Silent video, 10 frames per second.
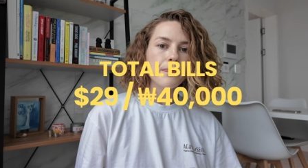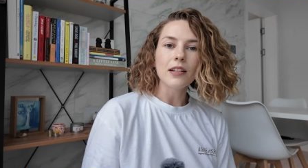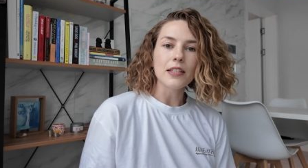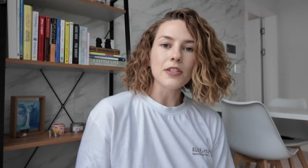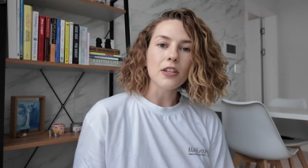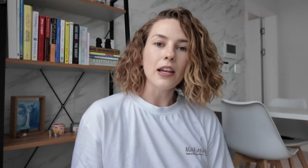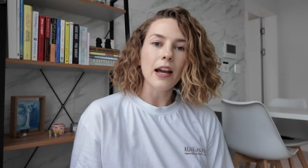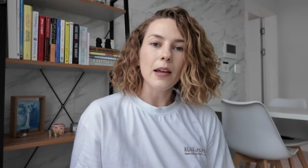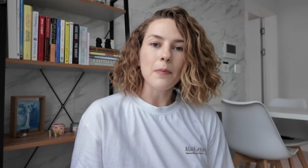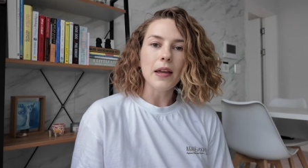Additionally,
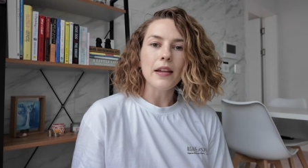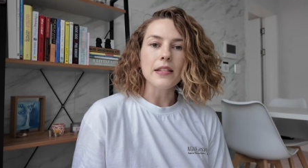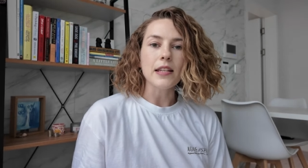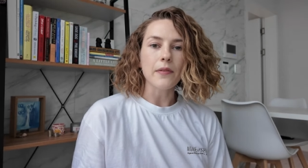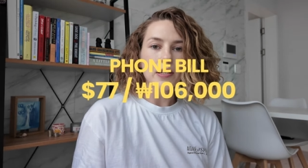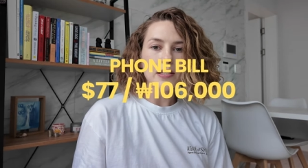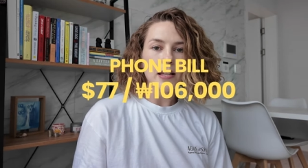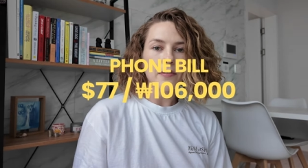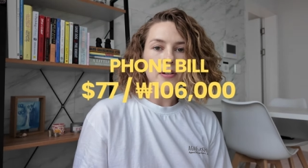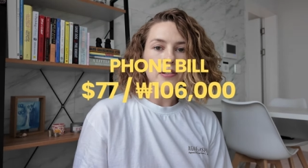I am paying
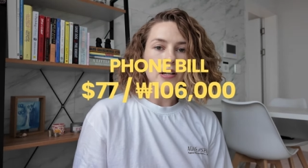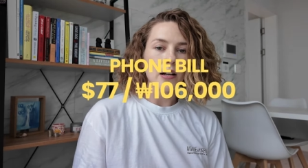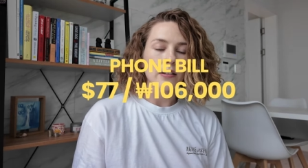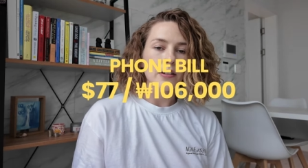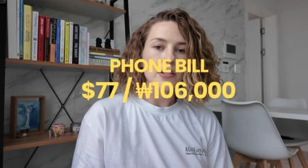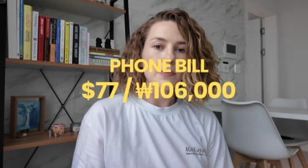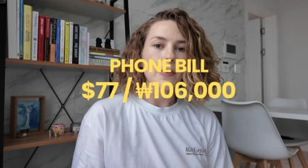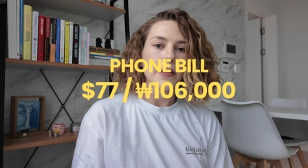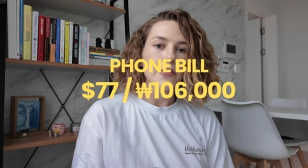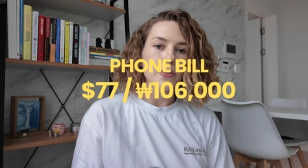$77 a
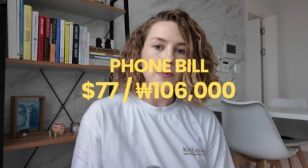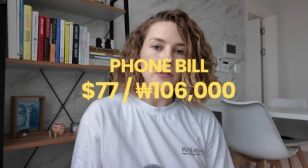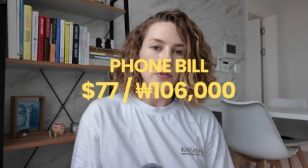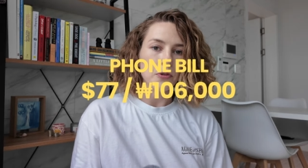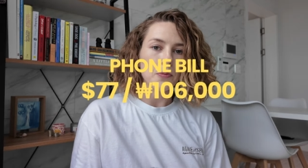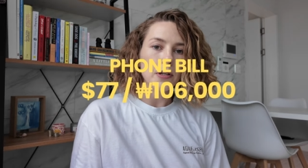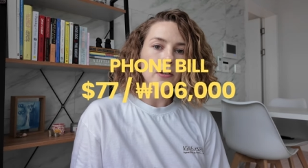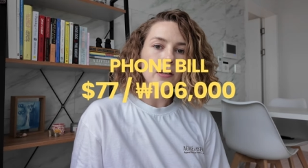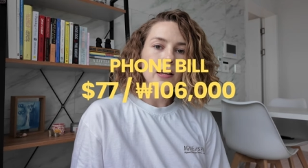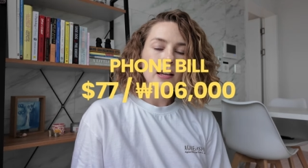month for my phone
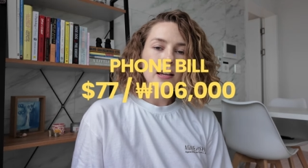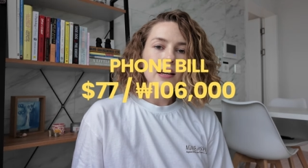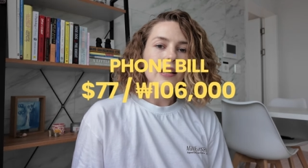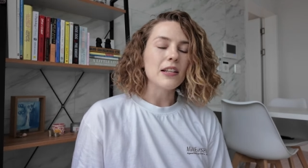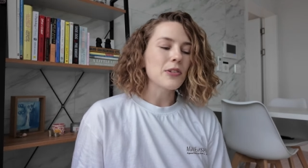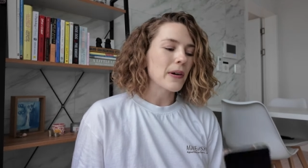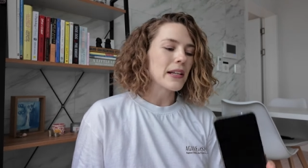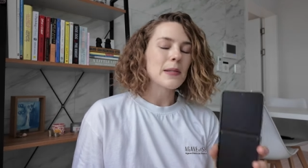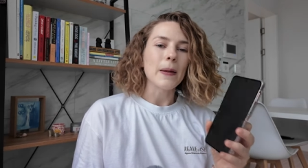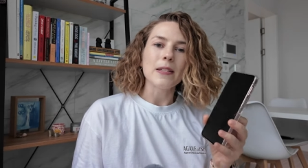bill, and it's quite
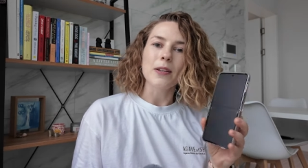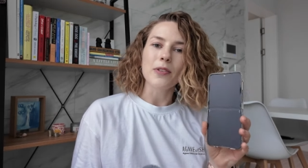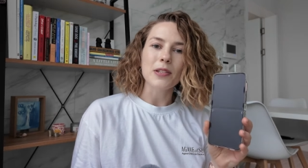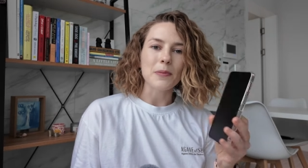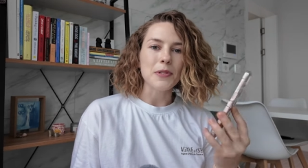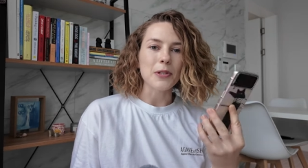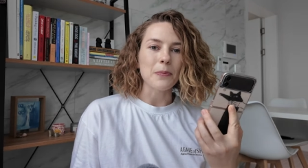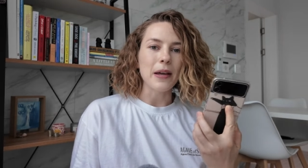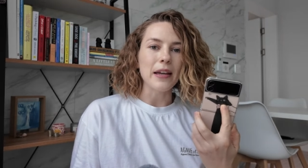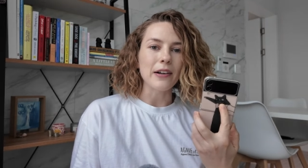expensive because I'm still
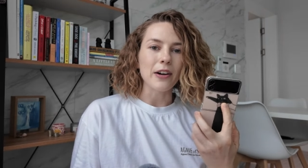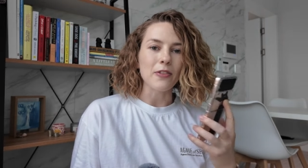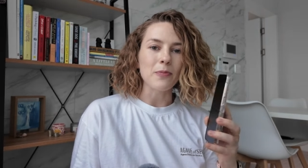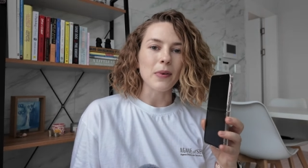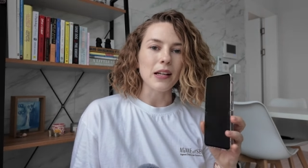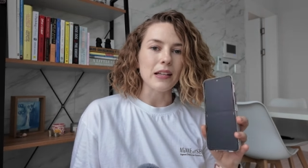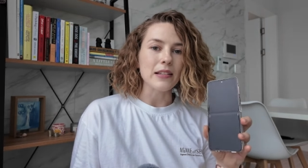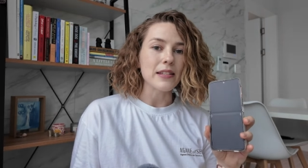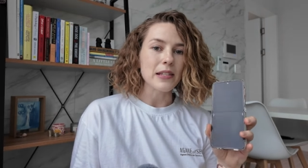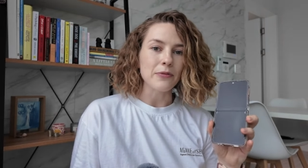paying off my
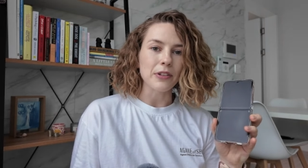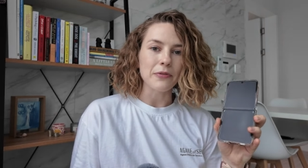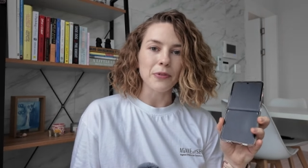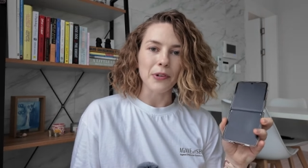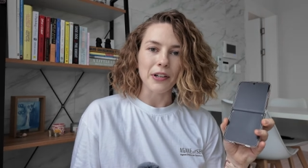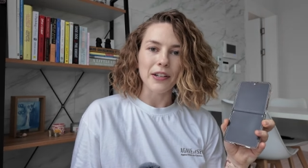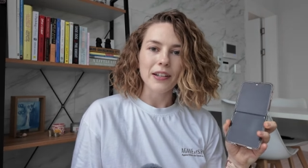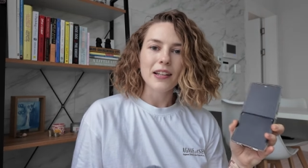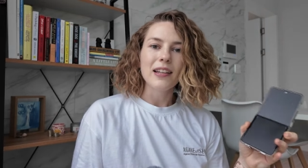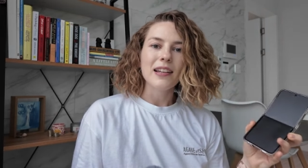Z Flip 4,
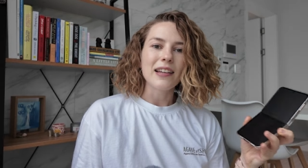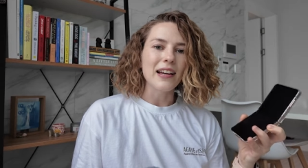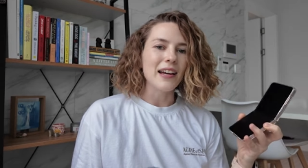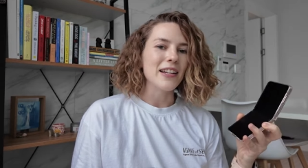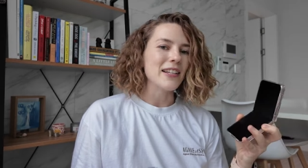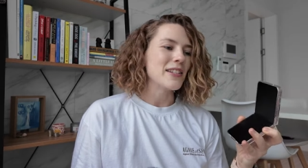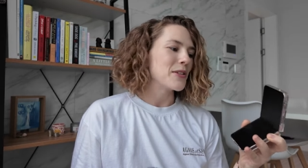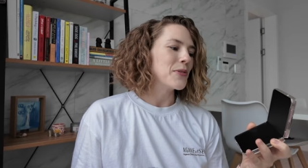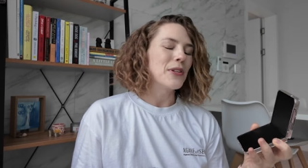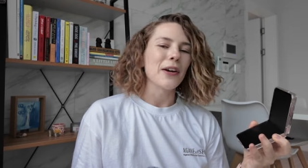and it's a
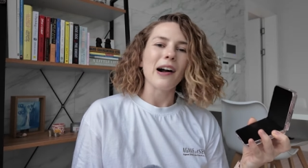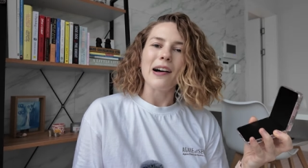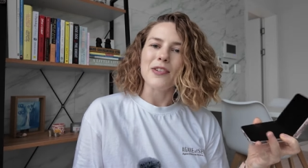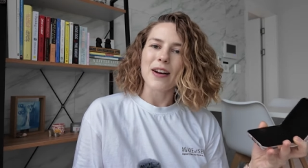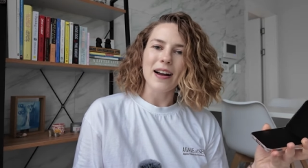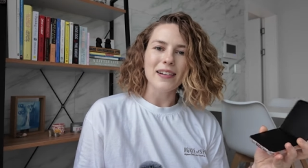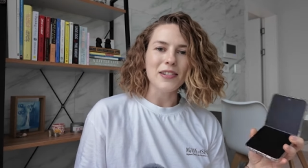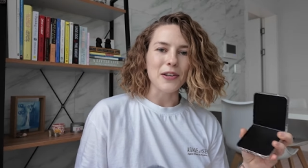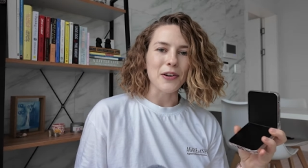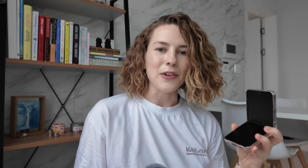2-year contract,
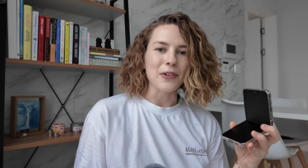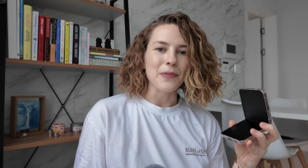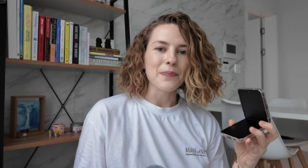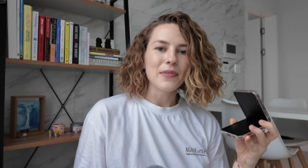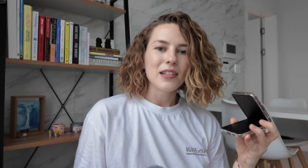so